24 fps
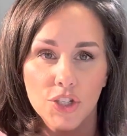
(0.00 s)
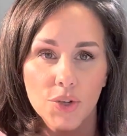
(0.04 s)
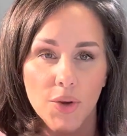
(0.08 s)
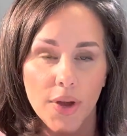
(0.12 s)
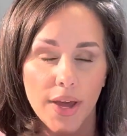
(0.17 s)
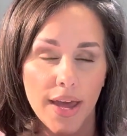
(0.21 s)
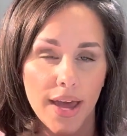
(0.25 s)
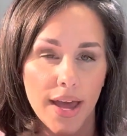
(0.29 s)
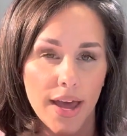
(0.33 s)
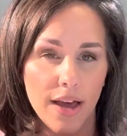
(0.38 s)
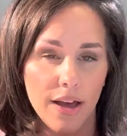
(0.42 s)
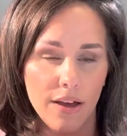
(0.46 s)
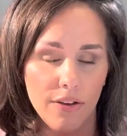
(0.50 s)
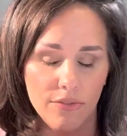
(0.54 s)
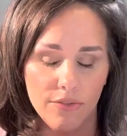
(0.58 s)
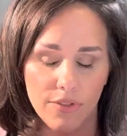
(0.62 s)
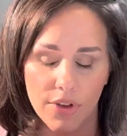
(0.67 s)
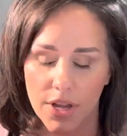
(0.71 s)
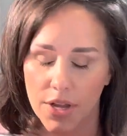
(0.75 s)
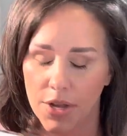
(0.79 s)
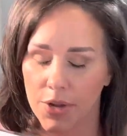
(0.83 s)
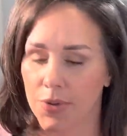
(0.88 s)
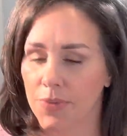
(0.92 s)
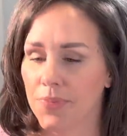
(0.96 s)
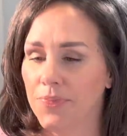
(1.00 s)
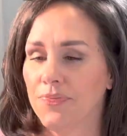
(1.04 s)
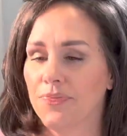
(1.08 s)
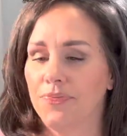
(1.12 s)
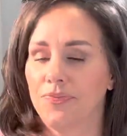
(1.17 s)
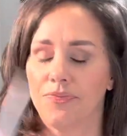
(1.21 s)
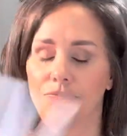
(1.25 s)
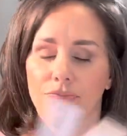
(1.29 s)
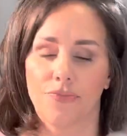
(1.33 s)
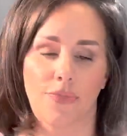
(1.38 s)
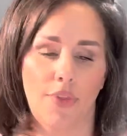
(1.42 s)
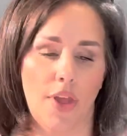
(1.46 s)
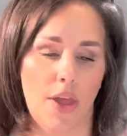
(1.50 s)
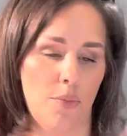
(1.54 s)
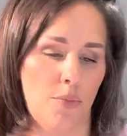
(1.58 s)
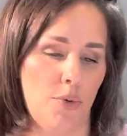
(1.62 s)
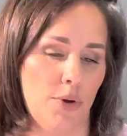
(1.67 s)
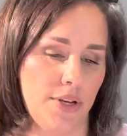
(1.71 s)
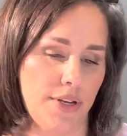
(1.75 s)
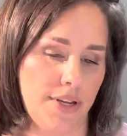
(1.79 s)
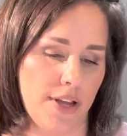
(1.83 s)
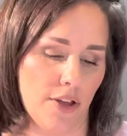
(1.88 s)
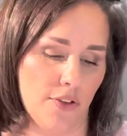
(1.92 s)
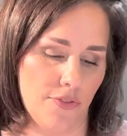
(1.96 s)
So I
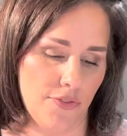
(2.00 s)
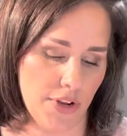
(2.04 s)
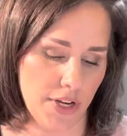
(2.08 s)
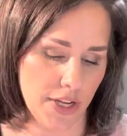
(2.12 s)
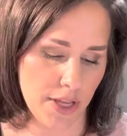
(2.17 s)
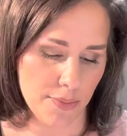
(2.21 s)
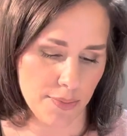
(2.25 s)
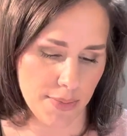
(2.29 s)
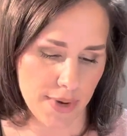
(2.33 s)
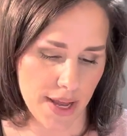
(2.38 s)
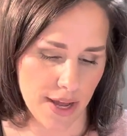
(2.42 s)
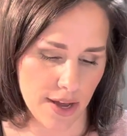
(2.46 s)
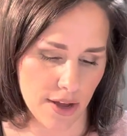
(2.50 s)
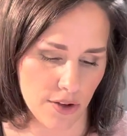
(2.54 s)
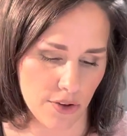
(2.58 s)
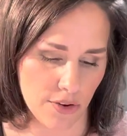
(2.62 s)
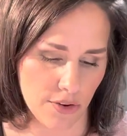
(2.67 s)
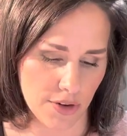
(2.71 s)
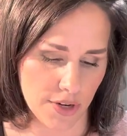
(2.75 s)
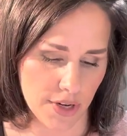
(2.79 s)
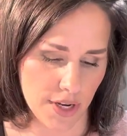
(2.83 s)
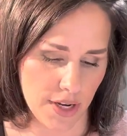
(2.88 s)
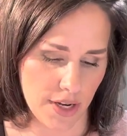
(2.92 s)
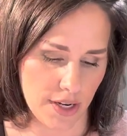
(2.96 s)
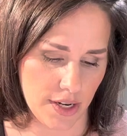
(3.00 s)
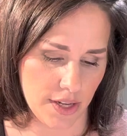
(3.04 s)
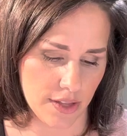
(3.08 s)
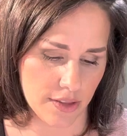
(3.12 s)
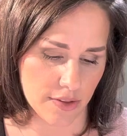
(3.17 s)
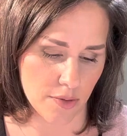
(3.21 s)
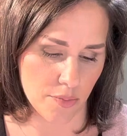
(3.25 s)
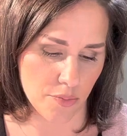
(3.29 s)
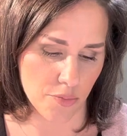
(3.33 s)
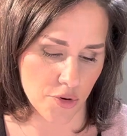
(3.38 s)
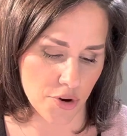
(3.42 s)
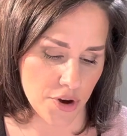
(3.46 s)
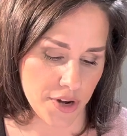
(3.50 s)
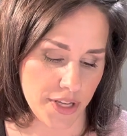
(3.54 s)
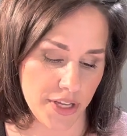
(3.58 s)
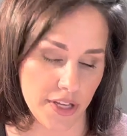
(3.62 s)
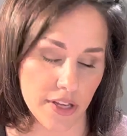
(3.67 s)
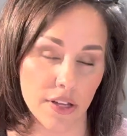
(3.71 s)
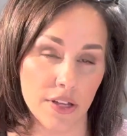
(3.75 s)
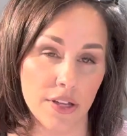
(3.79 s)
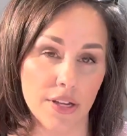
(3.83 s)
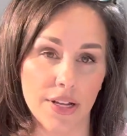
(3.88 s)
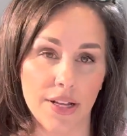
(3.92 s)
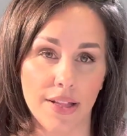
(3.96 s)
put delphinium down, and it's a
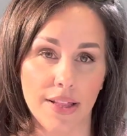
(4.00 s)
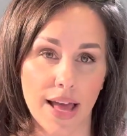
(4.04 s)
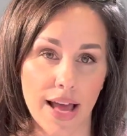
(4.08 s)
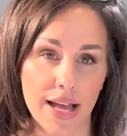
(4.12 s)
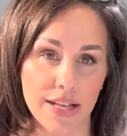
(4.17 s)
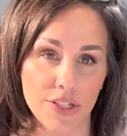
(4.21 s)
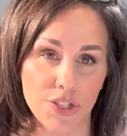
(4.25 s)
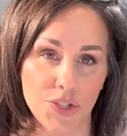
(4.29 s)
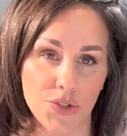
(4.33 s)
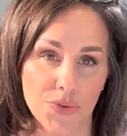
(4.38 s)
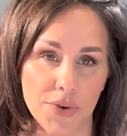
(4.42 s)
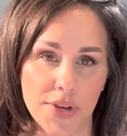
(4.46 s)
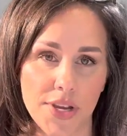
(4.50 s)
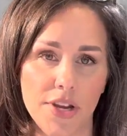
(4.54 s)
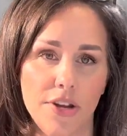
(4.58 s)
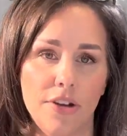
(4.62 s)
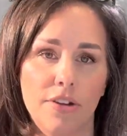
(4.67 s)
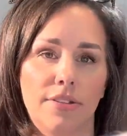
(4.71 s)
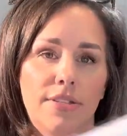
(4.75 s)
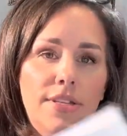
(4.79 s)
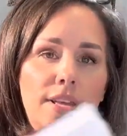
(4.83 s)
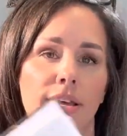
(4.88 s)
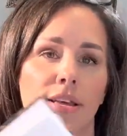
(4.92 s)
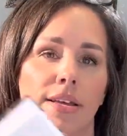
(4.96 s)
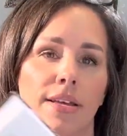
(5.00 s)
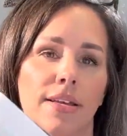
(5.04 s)
perennial, and it lasts 3 years.